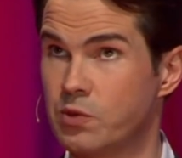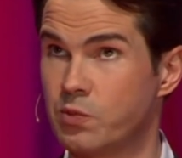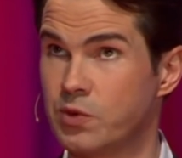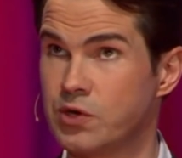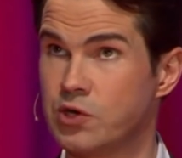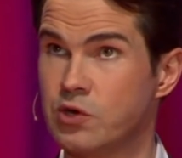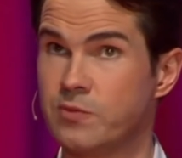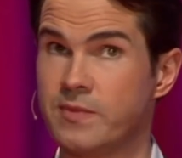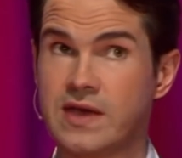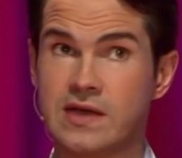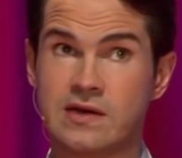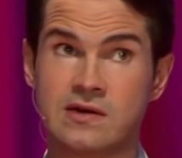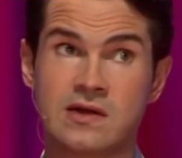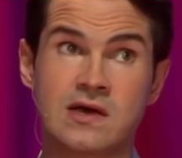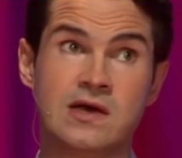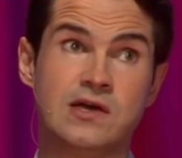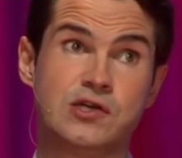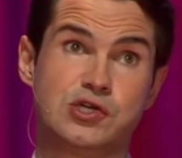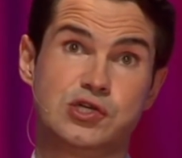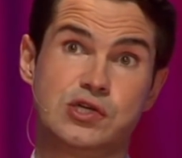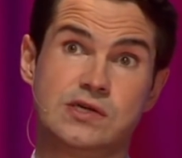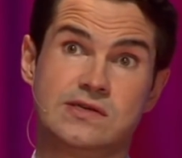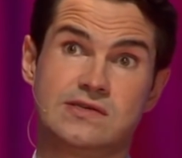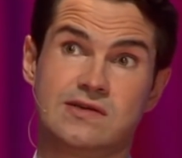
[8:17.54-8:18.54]
when you mean
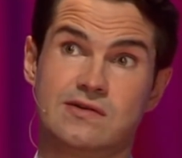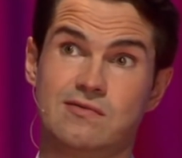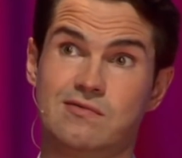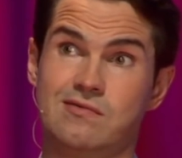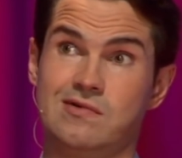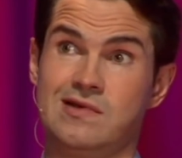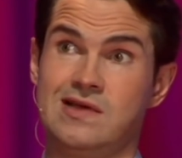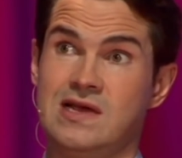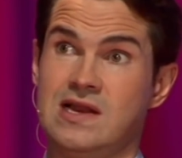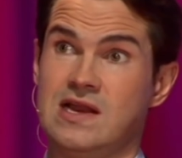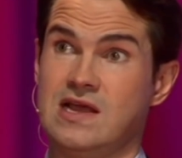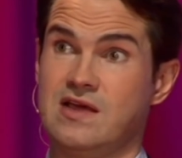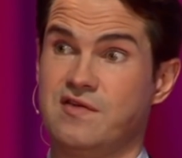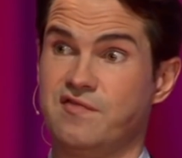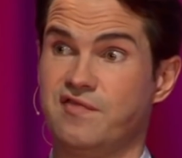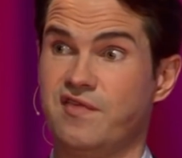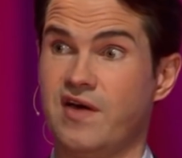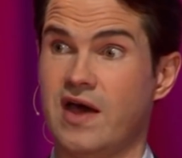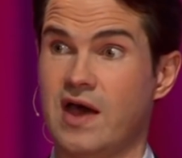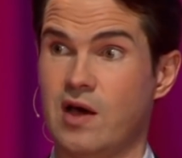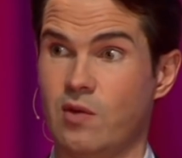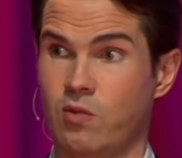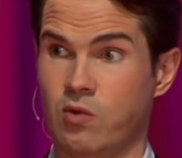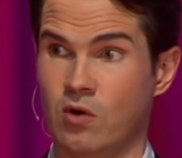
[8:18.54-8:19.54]
she's a really
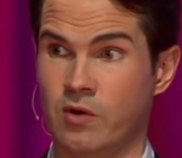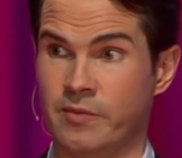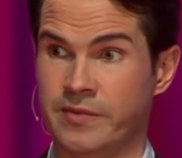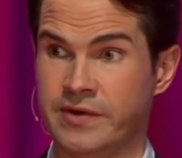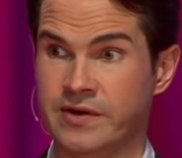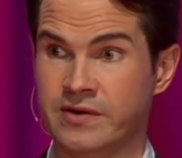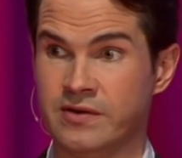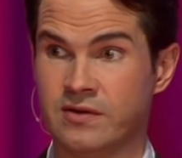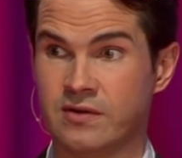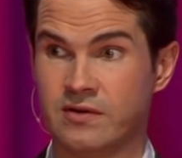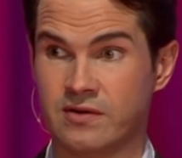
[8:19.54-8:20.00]
fat woman.